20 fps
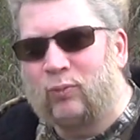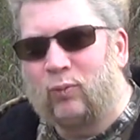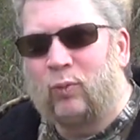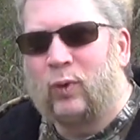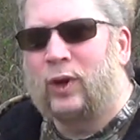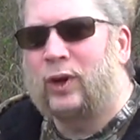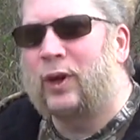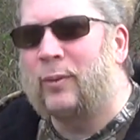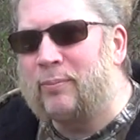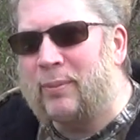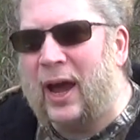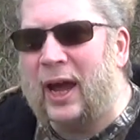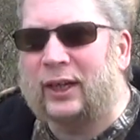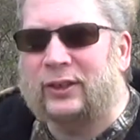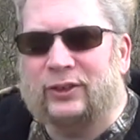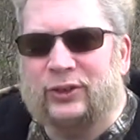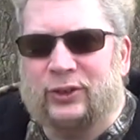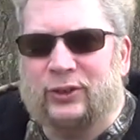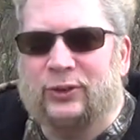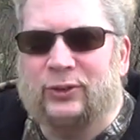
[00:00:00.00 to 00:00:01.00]
Welcome back
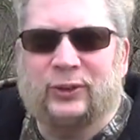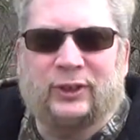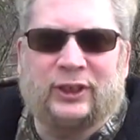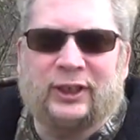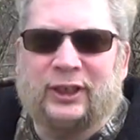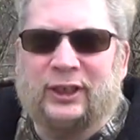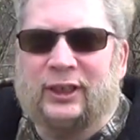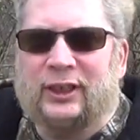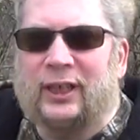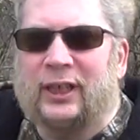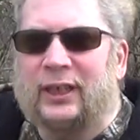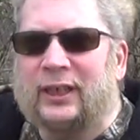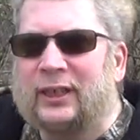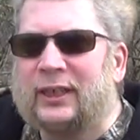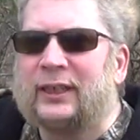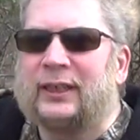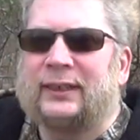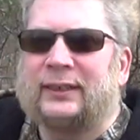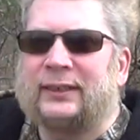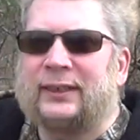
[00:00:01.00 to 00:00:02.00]
to the
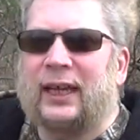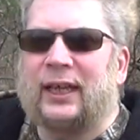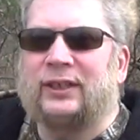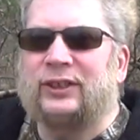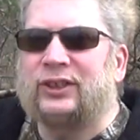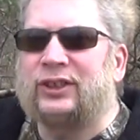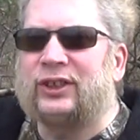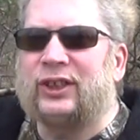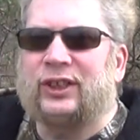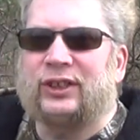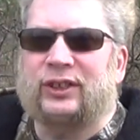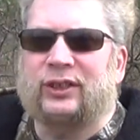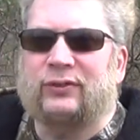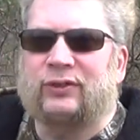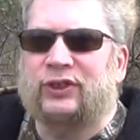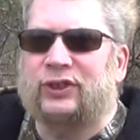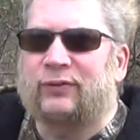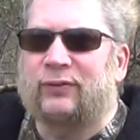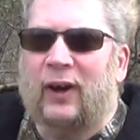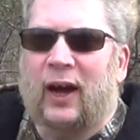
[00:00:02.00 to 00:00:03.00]
10 C's of
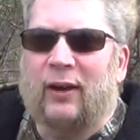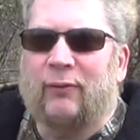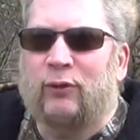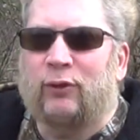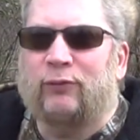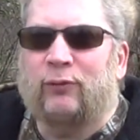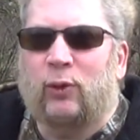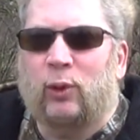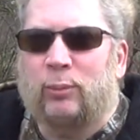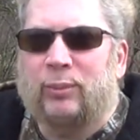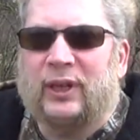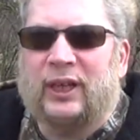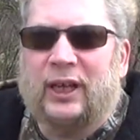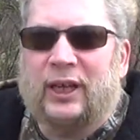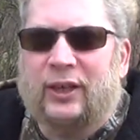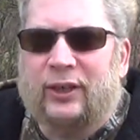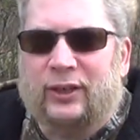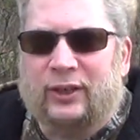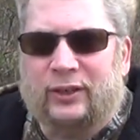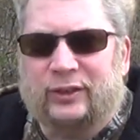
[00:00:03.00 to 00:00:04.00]
Survival for
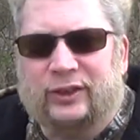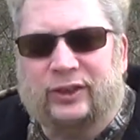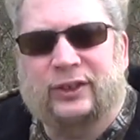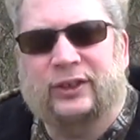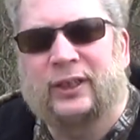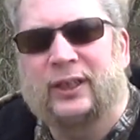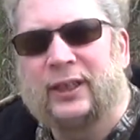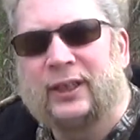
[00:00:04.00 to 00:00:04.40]
Beginners.